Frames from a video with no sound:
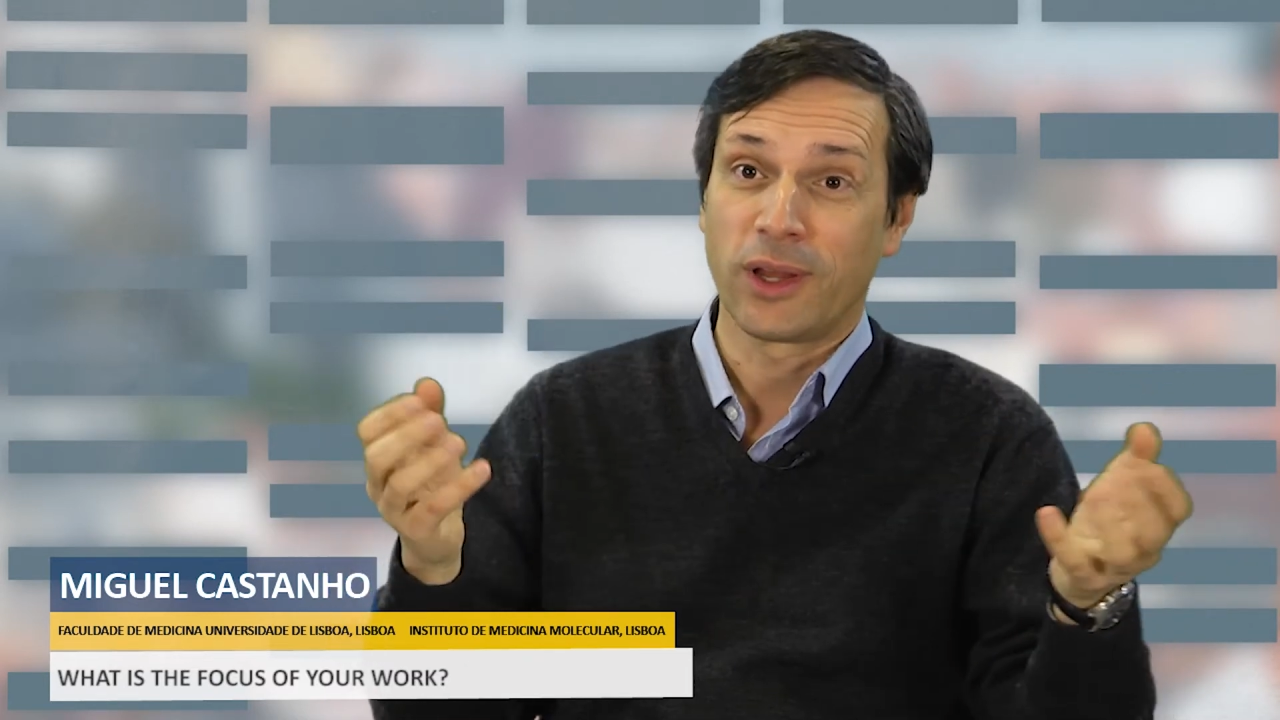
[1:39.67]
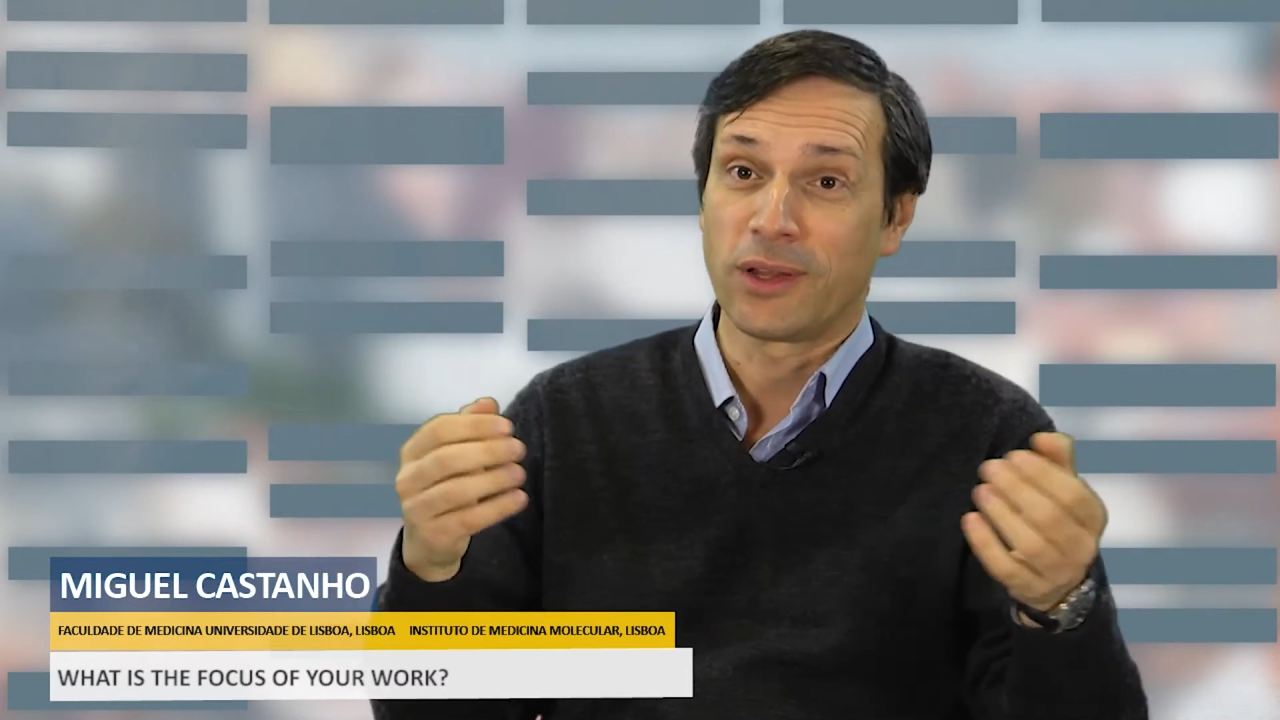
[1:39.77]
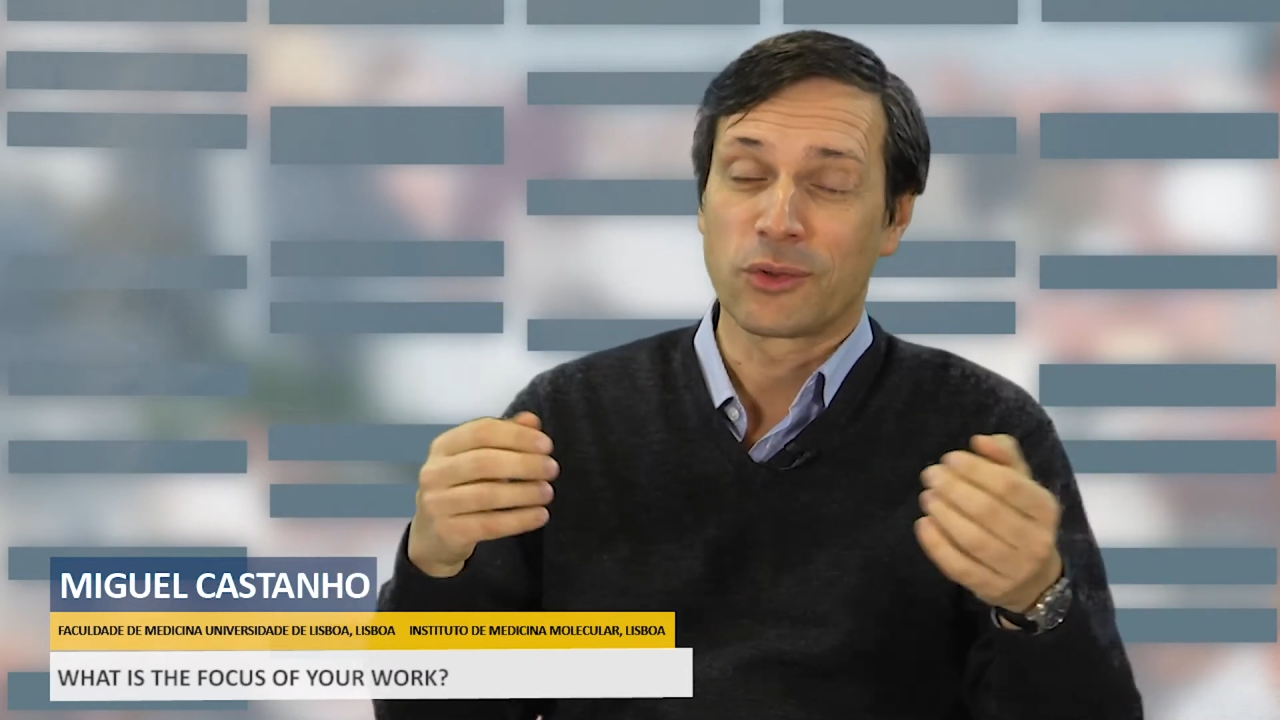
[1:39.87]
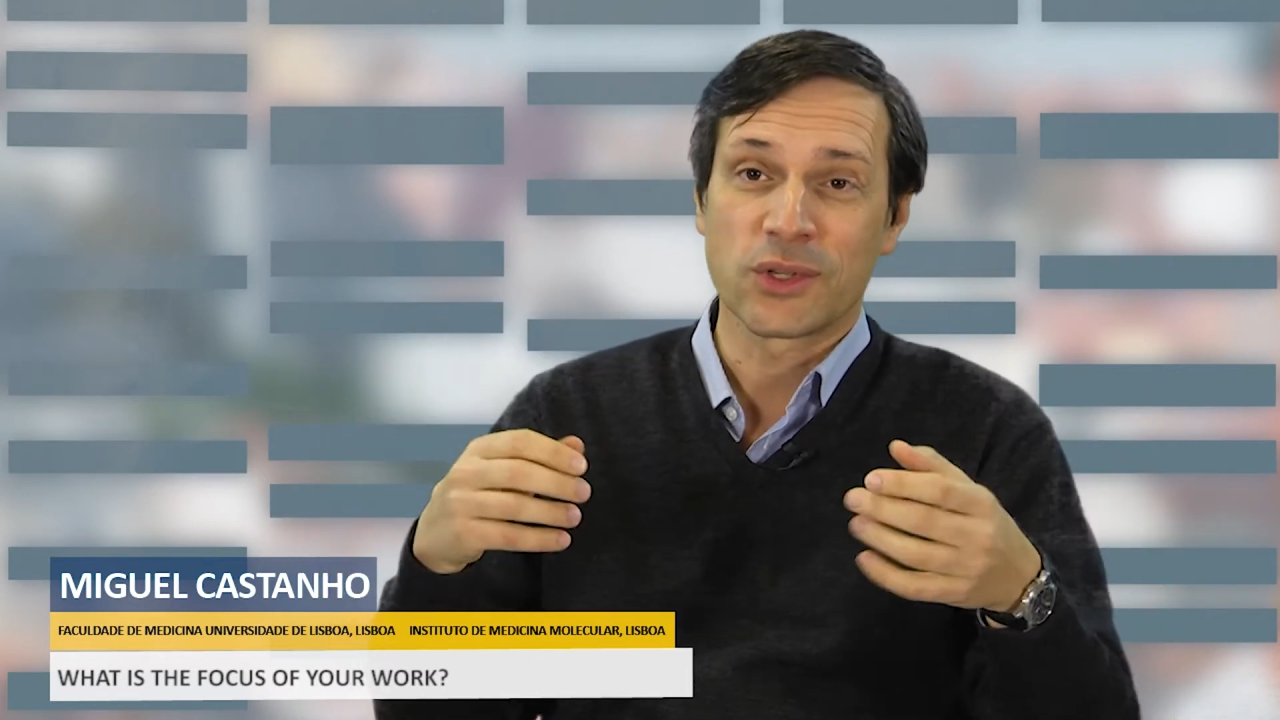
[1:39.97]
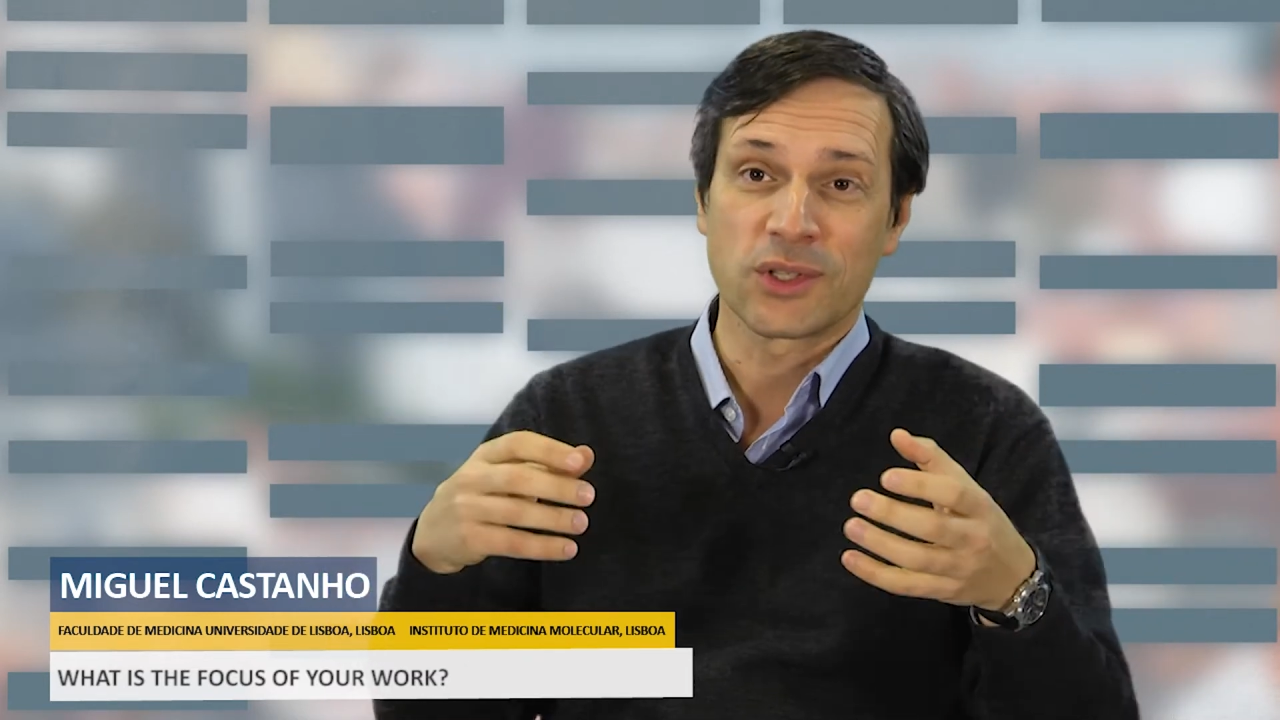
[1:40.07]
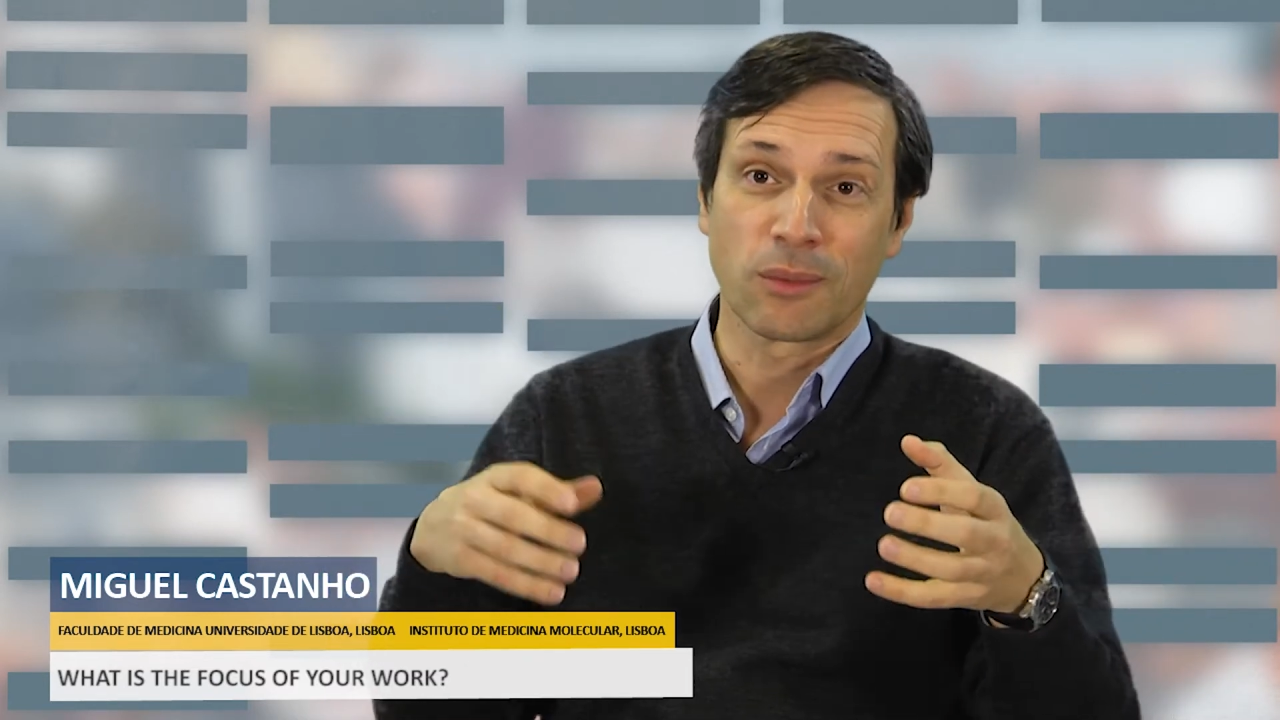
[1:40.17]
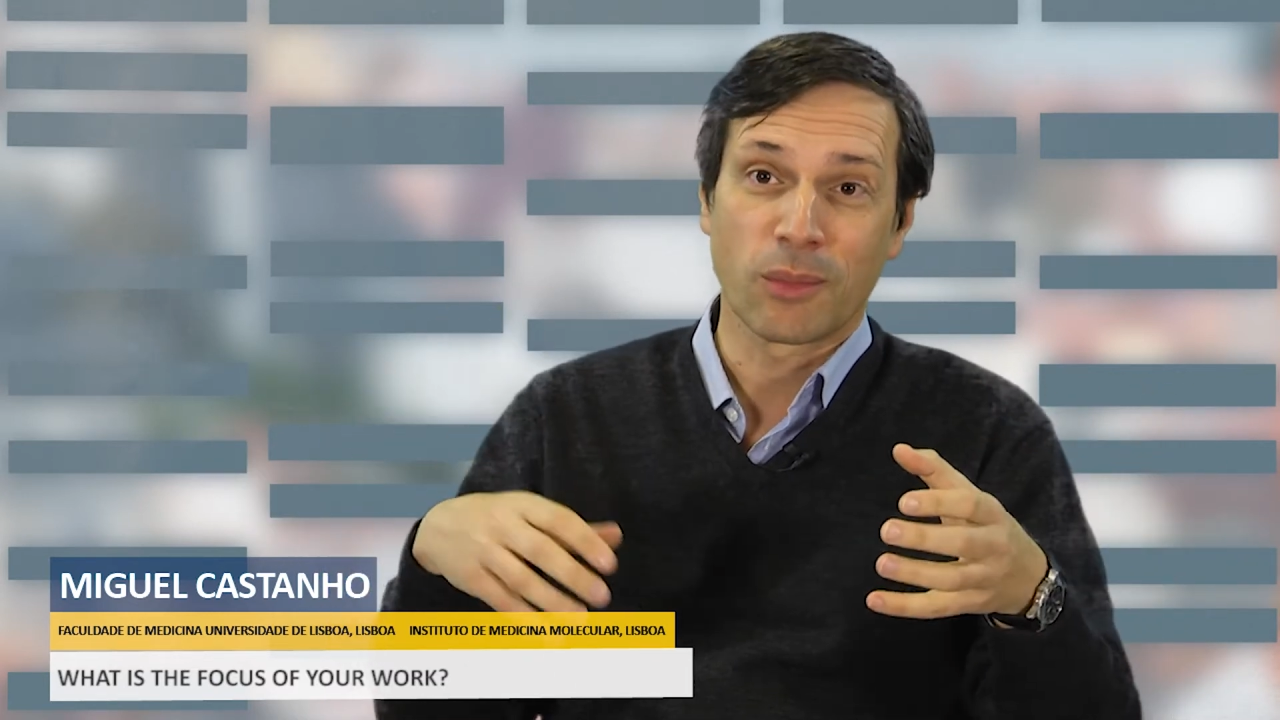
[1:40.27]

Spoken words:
interesting